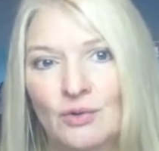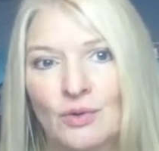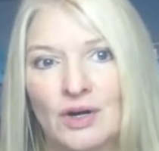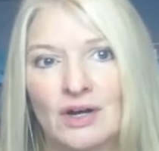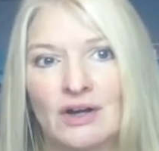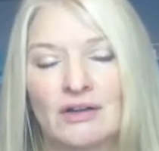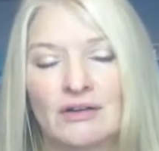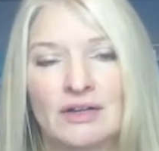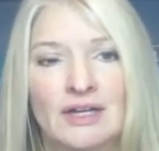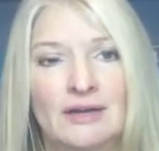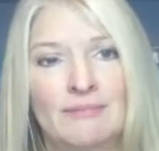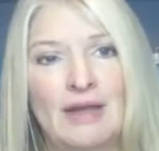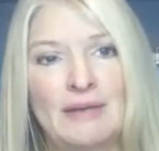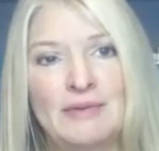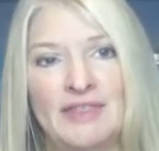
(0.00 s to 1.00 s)
Well,
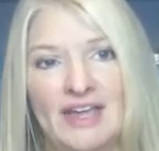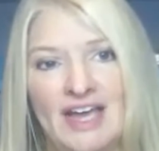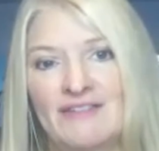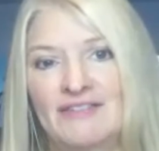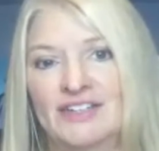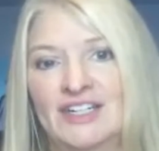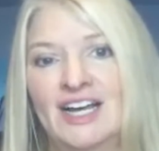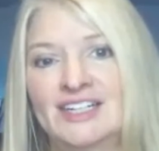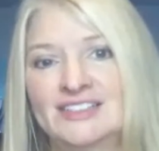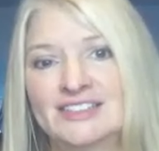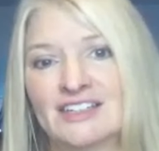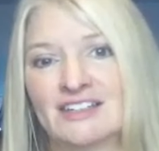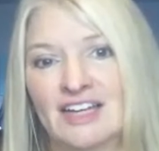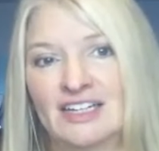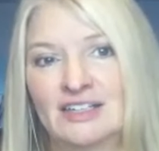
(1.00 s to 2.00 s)
maybe they haven't
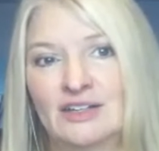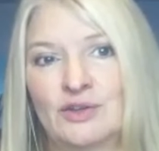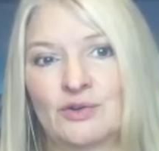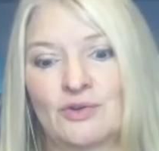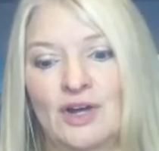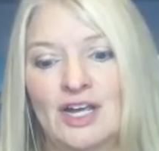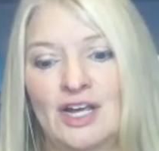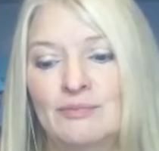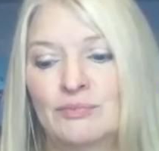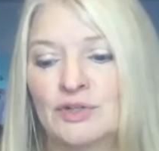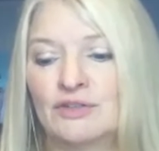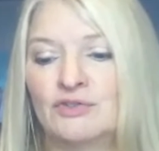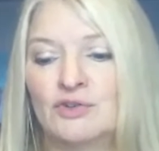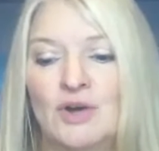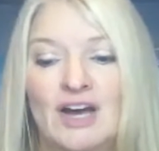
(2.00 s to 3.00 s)
escalated the rate, but
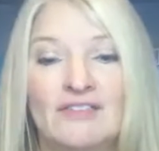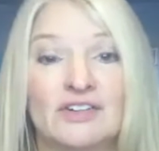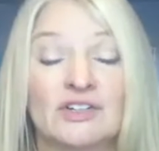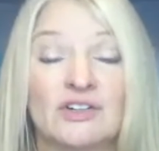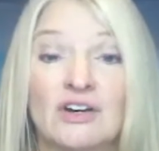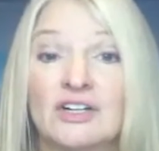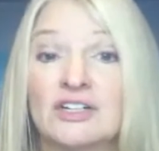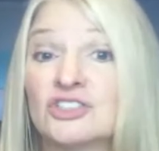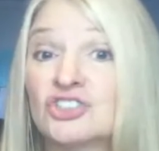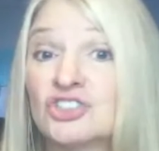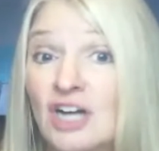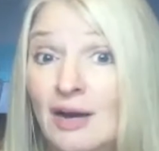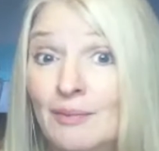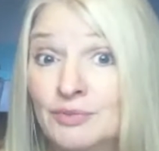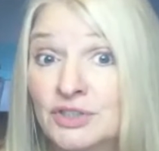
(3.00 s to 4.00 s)
if you haven't gone and
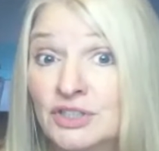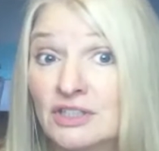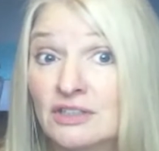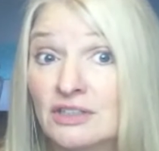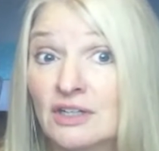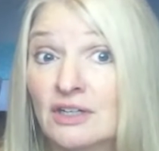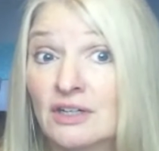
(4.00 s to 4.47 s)
shopped it,